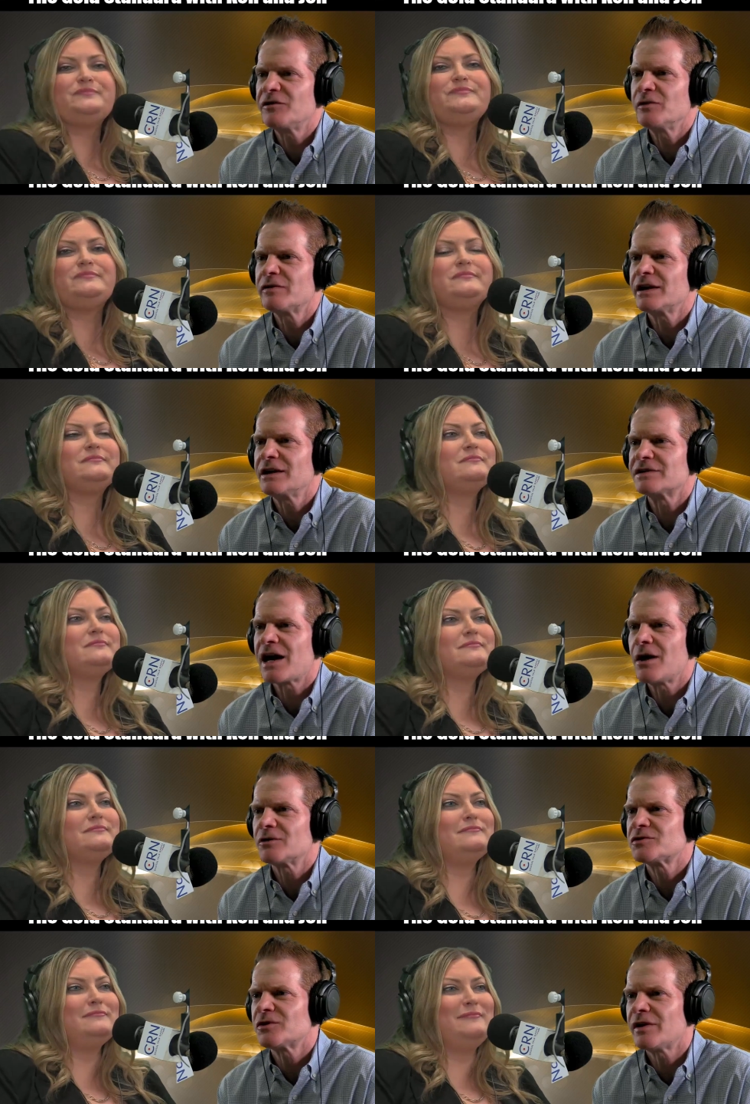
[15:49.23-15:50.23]
Speaker 1: things out
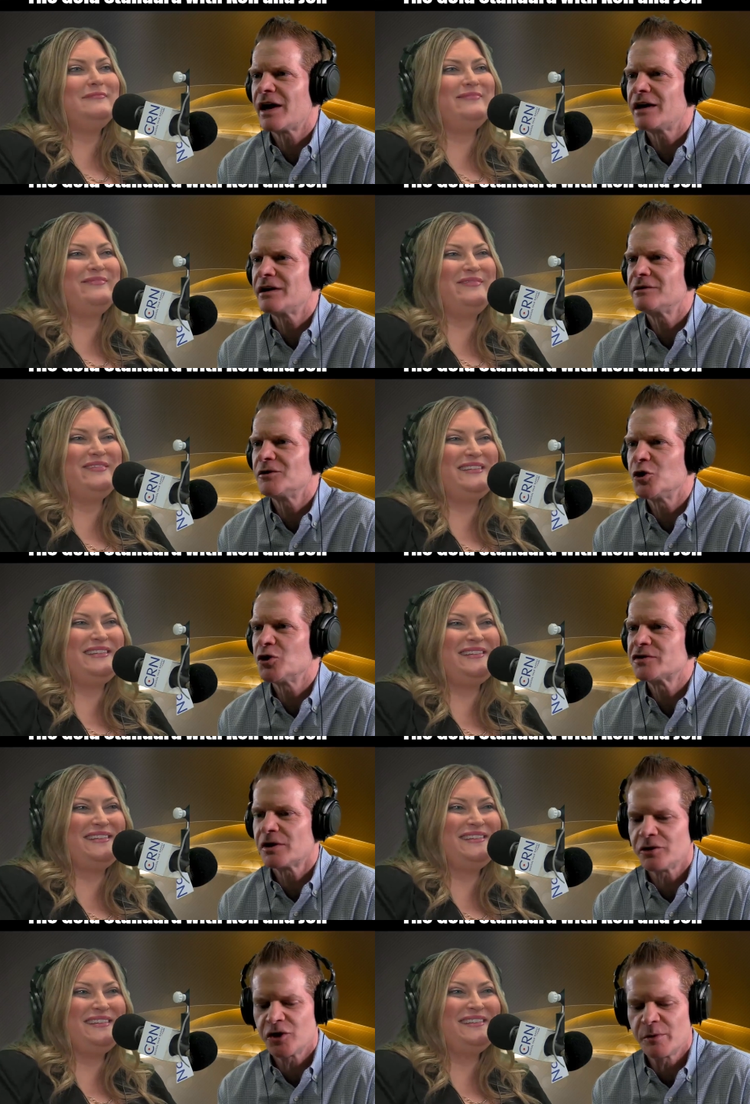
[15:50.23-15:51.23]
so that it looks a
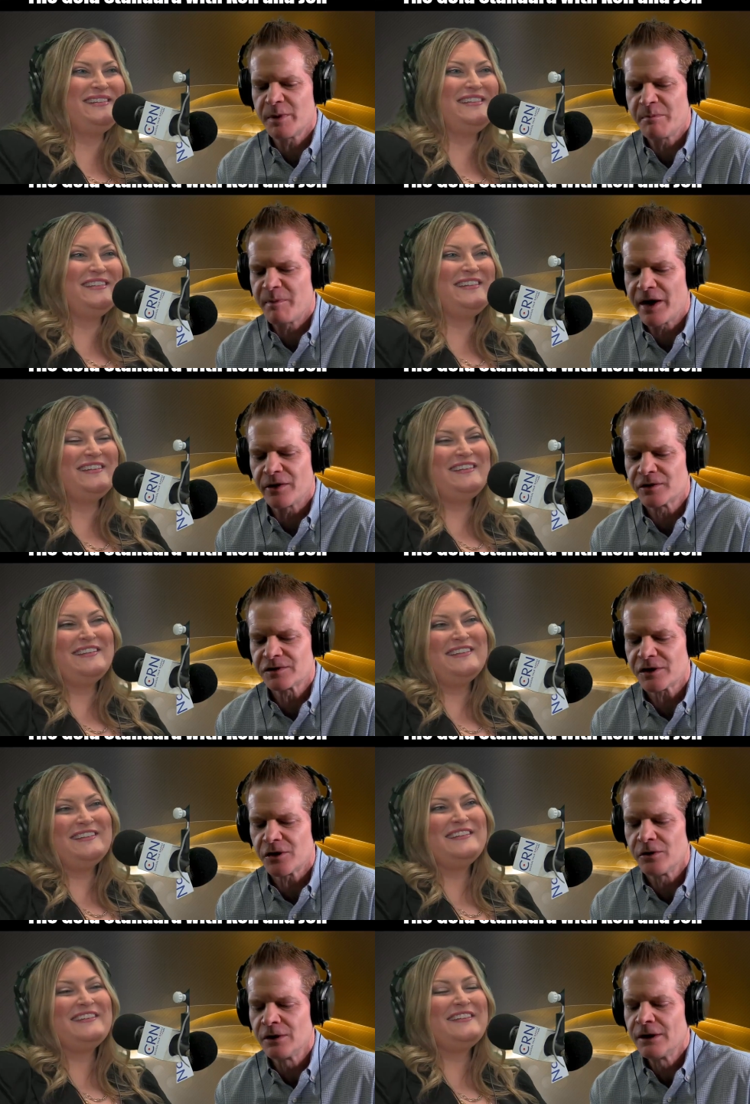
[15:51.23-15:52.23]
little bit better.
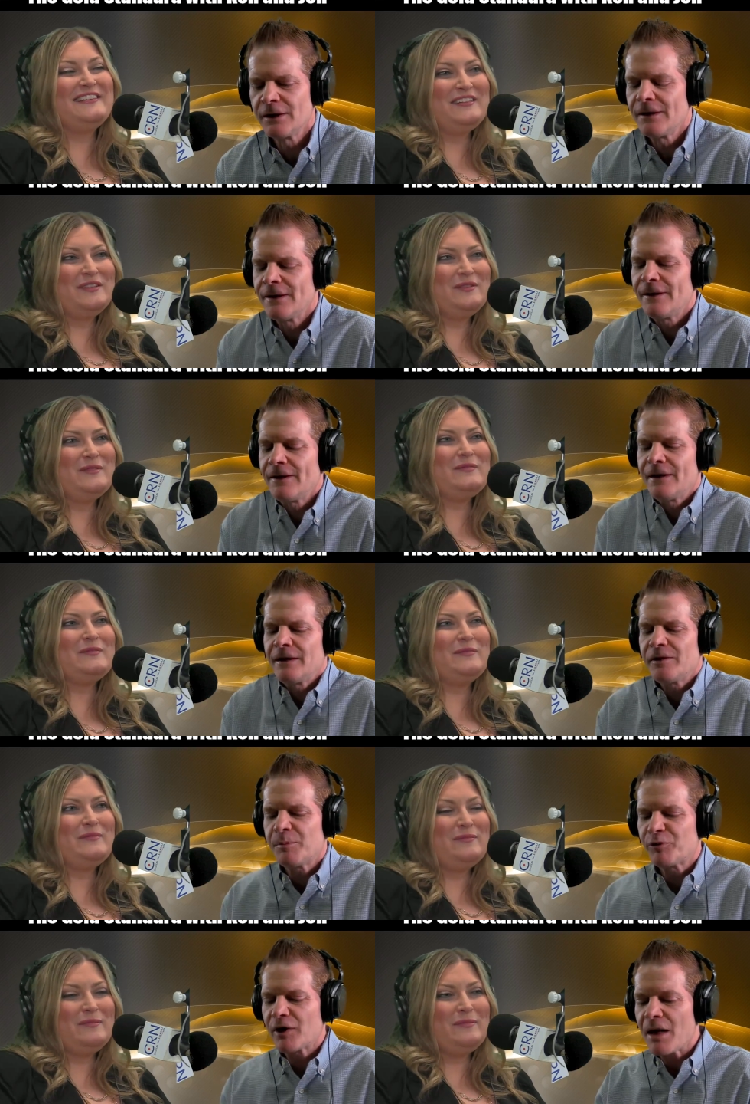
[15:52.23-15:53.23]
So the
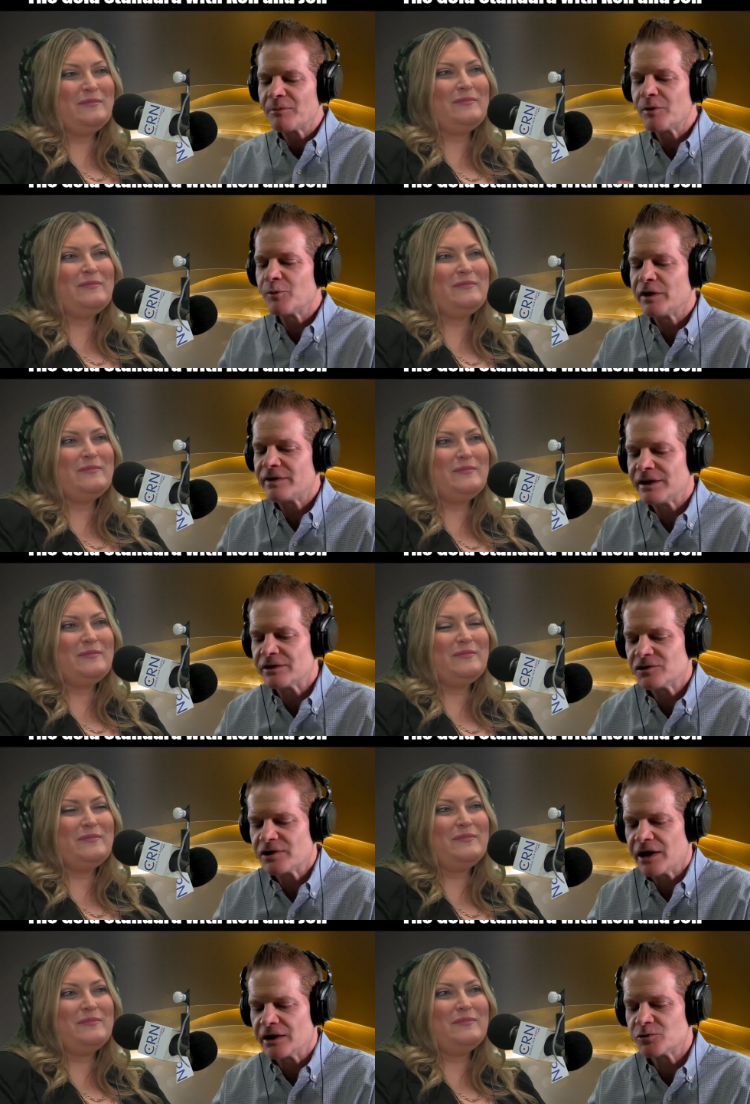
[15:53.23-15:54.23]
problem with this,
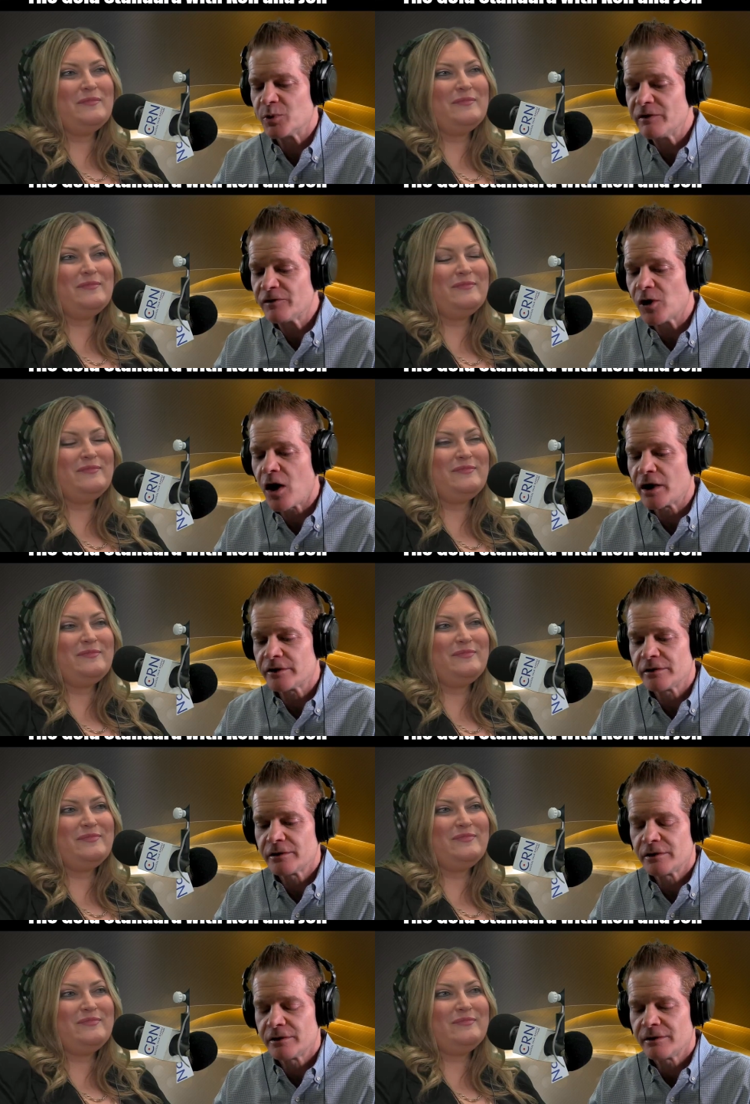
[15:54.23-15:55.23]
Jen, is we've talked
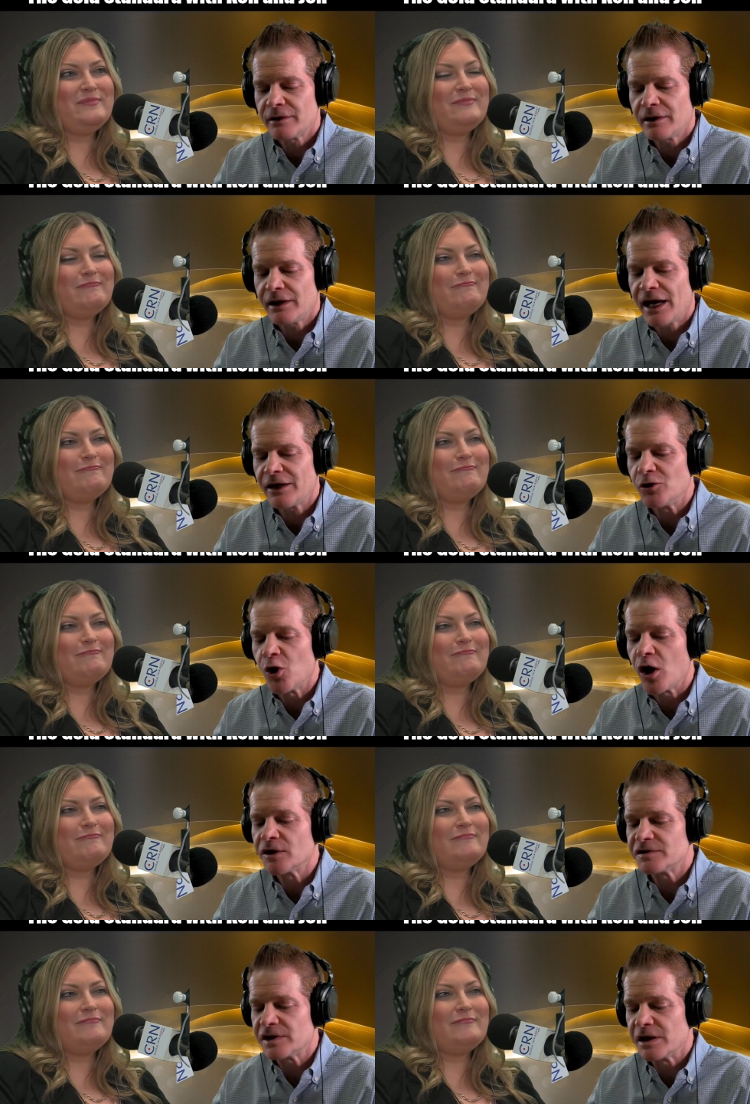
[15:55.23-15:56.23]
ad
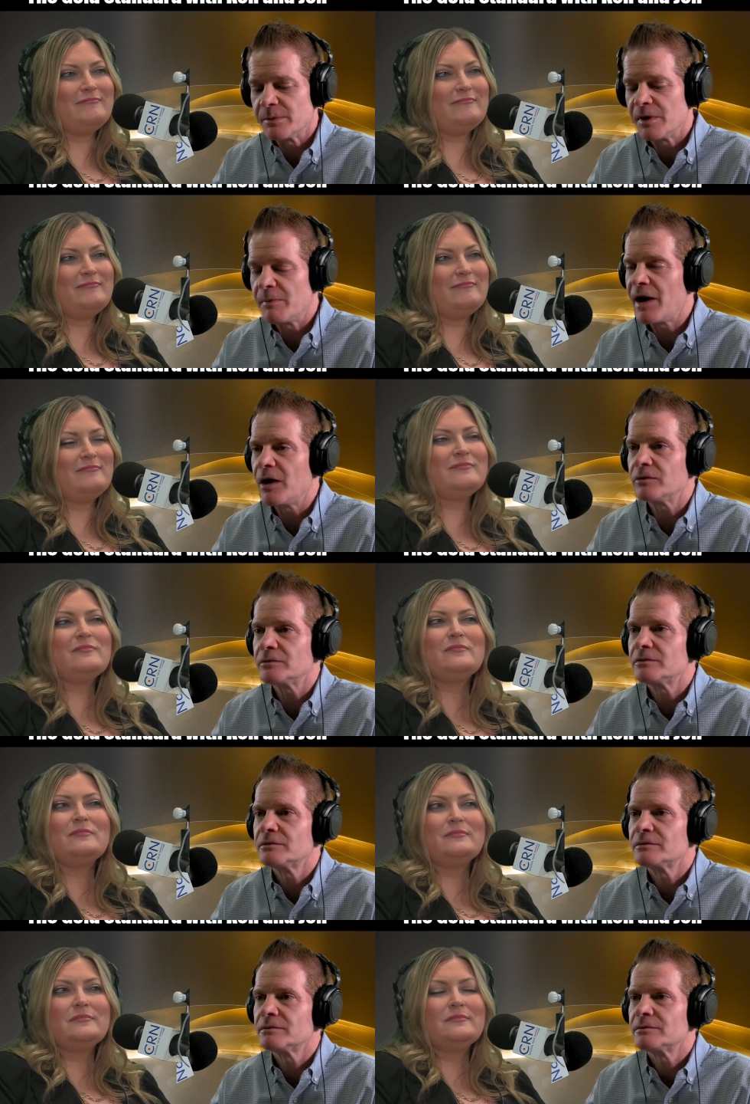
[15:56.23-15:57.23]
nauseum about
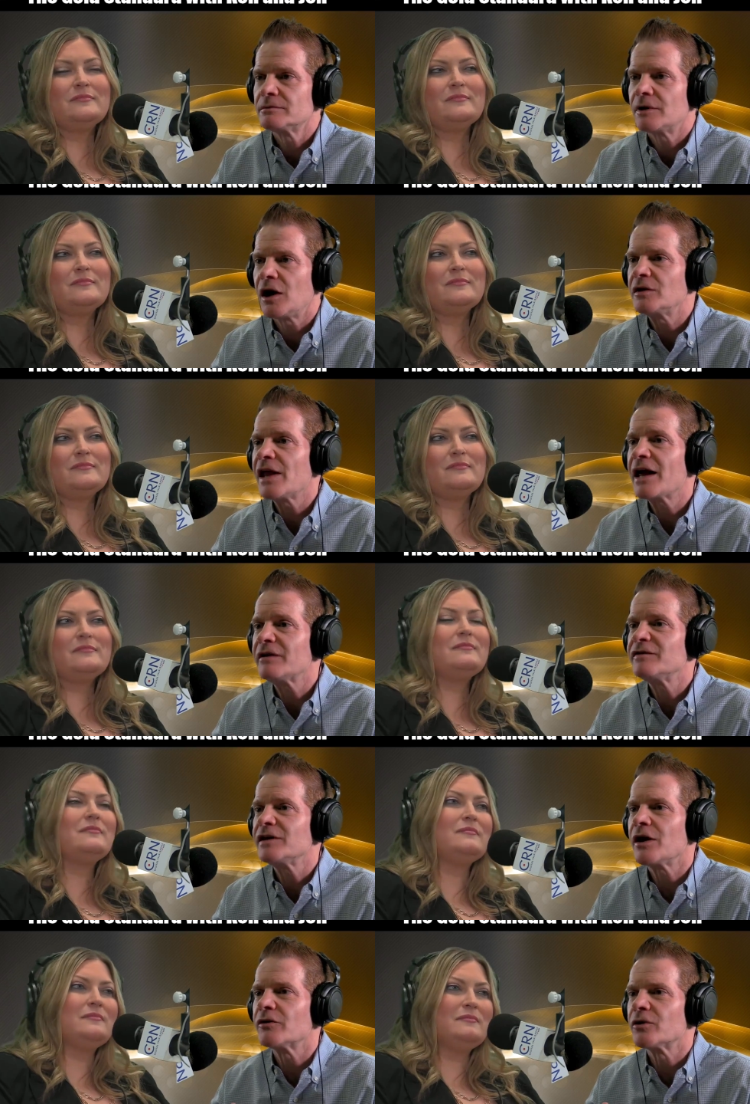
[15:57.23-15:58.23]
a lot of the
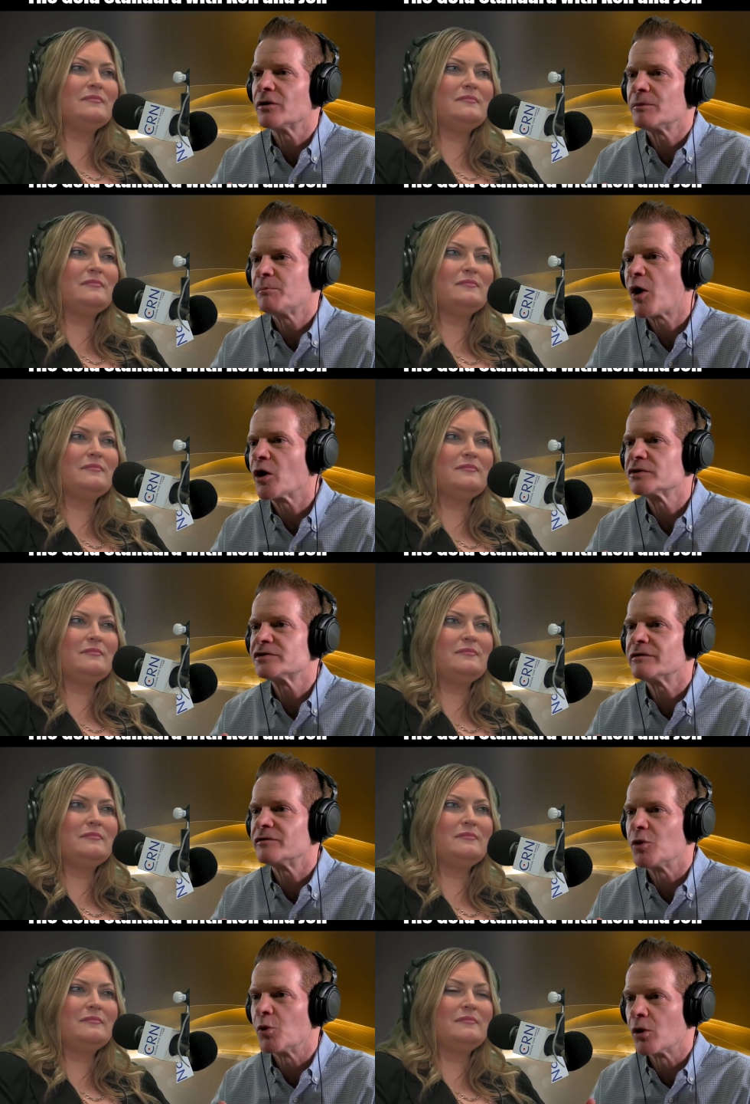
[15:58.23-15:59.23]
other parts of
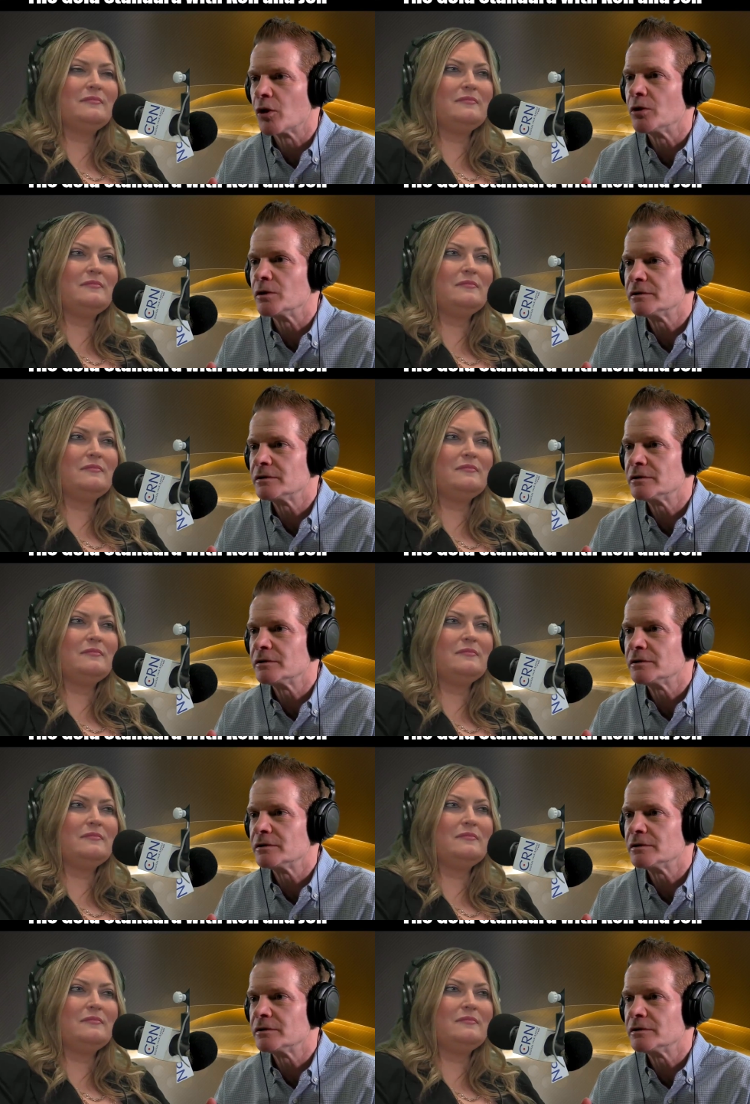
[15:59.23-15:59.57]
the world,